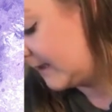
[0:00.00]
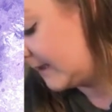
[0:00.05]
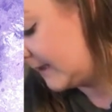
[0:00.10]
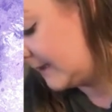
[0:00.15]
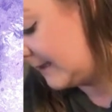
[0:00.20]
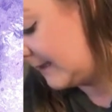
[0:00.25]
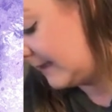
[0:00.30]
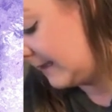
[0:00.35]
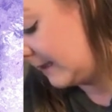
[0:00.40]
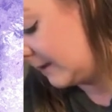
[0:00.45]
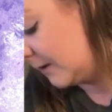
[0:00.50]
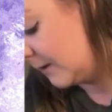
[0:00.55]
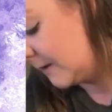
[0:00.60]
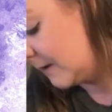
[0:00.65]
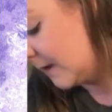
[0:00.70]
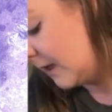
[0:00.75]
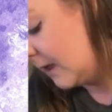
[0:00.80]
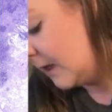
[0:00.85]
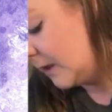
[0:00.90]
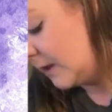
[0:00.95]
month's
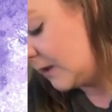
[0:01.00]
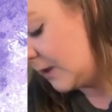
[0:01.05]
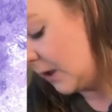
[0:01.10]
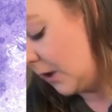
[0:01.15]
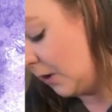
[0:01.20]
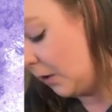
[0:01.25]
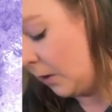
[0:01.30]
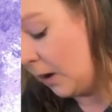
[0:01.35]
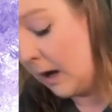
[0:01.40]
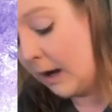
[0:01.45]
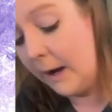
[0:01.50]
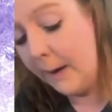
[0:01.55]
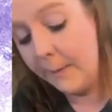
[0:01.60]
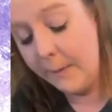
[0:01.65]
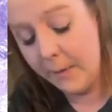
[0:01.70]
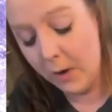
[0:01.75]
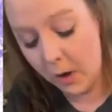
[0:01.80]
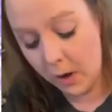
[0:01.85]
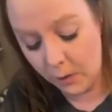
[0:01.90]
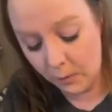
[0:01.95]
deals. So
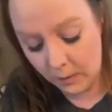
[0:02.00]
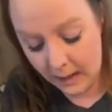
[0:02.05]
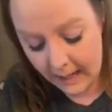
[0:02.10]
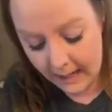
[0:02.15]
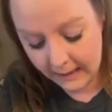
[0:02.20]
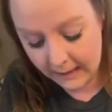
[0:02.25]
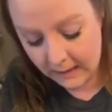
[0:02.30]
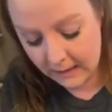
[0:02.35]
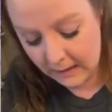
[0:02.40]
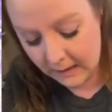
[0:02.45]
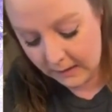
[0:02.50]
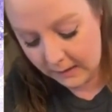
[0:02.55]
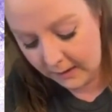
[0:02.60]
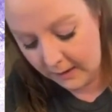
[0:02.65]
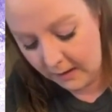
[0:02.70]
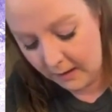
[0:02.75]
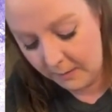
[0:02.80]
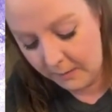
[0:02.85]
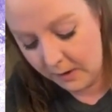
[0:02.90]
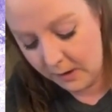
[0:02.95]
our Wagon
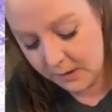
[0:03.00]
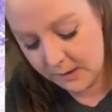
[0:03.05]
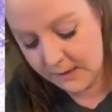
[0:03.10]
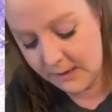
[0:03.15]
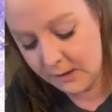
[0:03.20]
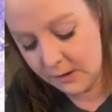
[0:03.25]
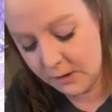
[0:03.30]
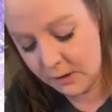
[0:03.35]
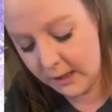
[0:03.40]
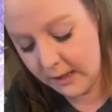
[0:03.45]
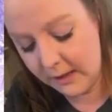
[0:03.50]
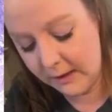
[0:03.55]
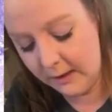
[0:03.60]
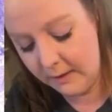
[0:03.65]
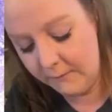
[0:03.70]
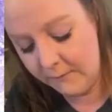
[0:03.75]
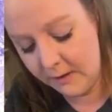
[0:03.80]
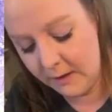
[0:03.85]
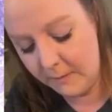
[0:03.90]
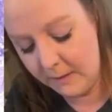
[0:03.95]
Club, our Tiered Tray
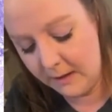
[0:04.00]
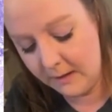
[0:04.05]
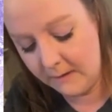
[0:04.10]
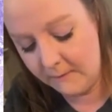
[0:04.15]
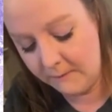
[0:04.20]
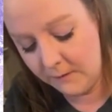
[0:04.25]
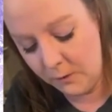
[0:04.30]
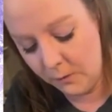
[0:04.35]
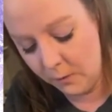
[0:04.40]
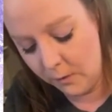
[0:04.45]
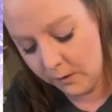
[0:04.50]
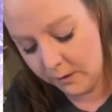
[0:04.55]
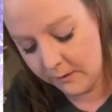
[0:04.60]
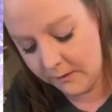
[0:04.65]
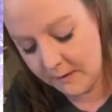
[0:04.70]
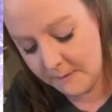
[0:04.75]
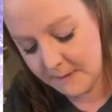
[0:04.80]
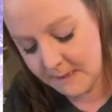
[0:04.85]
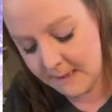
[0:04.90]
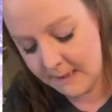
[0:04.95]
Club for the month, if you
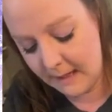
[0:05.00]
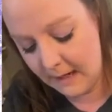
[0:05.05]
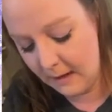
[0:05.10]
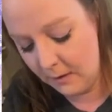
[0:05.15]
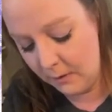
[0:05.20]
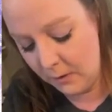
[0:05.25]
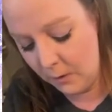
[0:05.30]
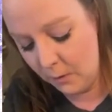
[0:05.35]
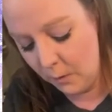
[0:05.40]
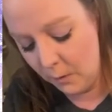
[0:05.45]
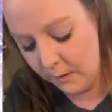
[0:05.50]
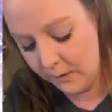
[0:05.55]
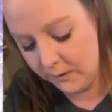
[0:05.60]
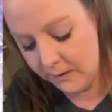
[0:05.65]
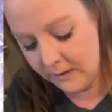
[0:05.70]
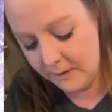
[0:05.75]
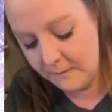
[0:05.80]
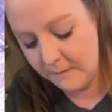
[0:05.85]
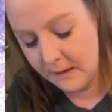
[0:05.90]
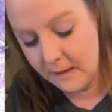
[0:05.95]
order them today or you
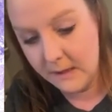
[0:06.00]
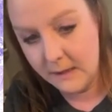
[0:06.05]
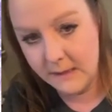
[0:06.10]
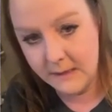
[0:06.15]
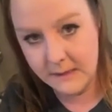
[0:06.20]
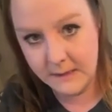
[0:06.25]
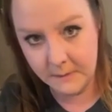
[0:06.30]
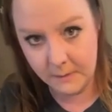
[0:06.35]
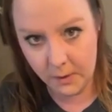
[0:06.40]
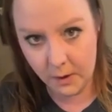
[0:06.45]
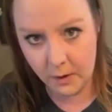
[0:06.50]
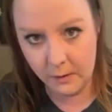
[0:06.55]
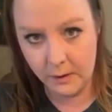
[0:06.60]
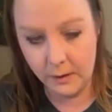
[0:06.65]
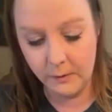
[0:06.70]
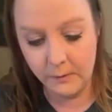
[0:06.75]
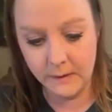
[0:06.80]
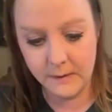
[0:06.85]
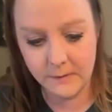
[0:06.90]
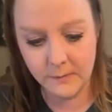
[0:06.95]
order them
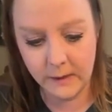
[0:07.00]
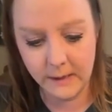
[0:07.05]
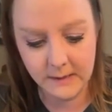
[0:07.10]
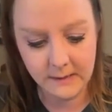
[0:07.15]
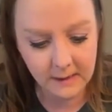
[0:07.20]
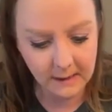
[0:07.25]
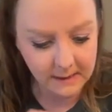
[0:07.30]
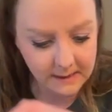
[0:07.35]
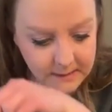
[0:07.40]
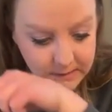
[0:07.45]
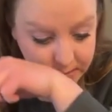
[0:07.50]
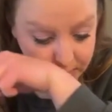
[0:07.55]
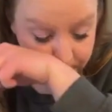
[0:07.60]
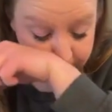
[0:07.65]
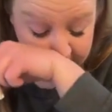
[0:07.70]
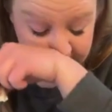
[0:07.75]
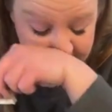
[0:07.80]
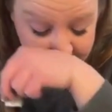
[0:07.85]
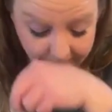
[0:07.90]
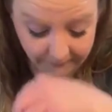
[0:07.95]
tomorrow, because right, today's the
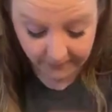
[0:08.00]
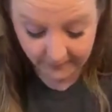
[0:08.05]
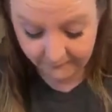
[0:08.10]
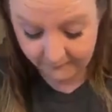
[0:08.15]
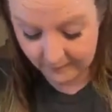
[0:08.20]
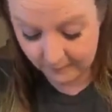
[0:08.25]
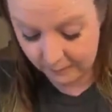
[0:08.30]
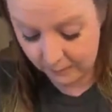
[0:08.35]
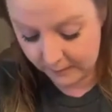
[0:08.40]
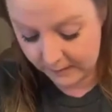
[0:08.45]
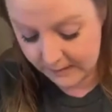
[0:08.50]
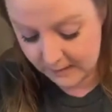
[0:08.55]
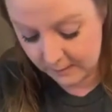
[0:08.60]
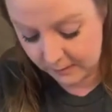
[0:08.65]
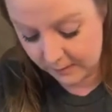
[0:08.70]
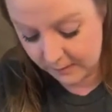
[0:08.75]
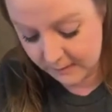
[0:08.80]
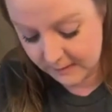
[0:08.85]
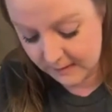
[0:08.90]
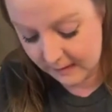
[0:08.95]
27th of February,
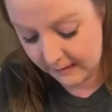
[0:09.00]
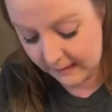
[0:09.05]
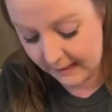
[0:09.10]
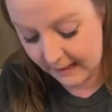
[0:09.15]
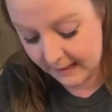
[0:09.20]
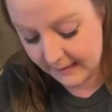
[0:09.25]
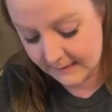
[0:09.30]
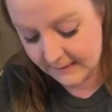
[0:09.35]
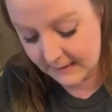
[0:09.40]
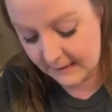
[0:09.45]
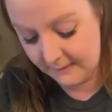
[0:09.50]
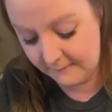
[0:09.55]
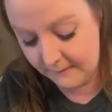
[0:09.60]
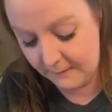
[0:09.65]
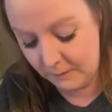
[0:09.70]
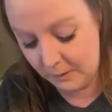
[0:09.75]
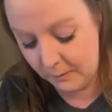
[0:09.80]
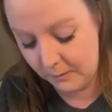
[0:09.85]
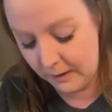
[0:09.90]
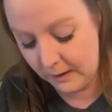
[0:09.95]
tomorrow's the last day
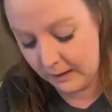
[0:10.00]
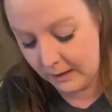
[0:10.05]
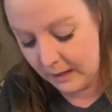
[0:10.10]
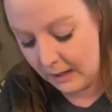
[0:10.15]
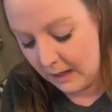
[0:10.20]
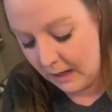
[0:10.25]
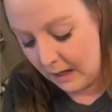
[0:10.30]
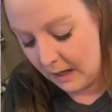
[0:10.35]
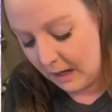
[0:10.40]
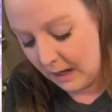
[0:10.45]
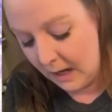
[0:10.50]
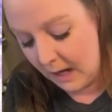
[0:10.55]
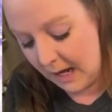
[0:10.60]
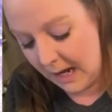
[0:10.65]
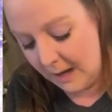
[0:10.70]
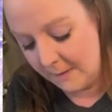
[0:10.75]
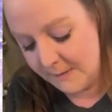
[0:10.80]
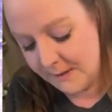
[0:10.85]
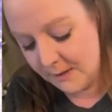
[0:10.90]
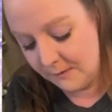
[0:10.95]
of February.
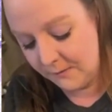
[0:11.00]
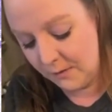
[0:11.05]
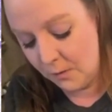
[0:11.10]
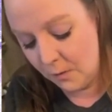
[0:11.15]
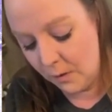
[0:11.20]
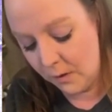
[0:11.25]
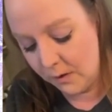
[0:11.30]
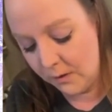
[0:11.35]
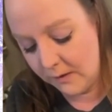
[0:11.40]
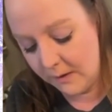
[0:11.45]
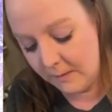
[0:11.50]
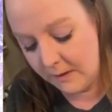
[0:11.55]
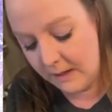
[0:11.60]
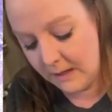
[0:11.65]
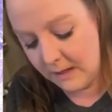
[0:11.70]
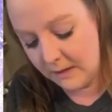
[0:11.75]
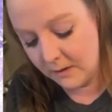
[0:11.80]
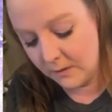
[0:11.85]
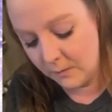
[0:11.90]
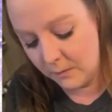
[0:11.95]
So if you order them
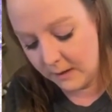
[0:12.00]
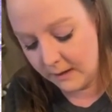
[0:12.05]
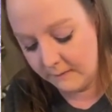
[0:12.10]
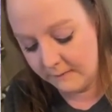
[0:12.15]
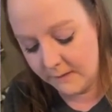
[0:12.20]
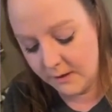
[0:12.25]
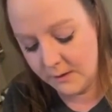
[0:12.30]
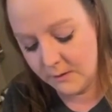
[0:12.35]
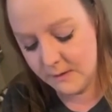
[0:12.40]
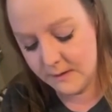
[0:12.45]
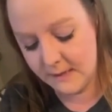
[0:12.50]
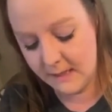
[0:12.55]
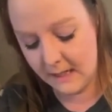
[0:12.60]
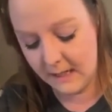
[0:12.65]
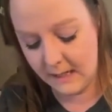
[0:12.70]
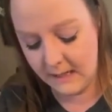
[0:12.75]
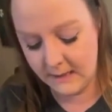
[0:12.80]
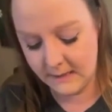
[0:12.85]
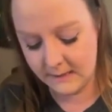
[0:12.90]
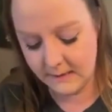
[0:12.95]
either one of those
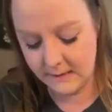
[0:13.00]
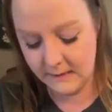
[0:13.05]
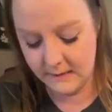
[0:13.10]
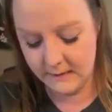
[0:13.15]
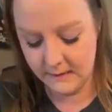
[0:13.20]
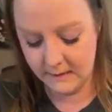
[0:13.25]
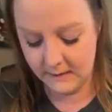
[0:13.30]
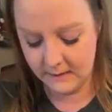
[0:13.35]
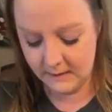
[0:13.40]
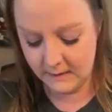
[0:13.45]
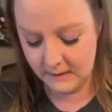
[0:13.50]
days,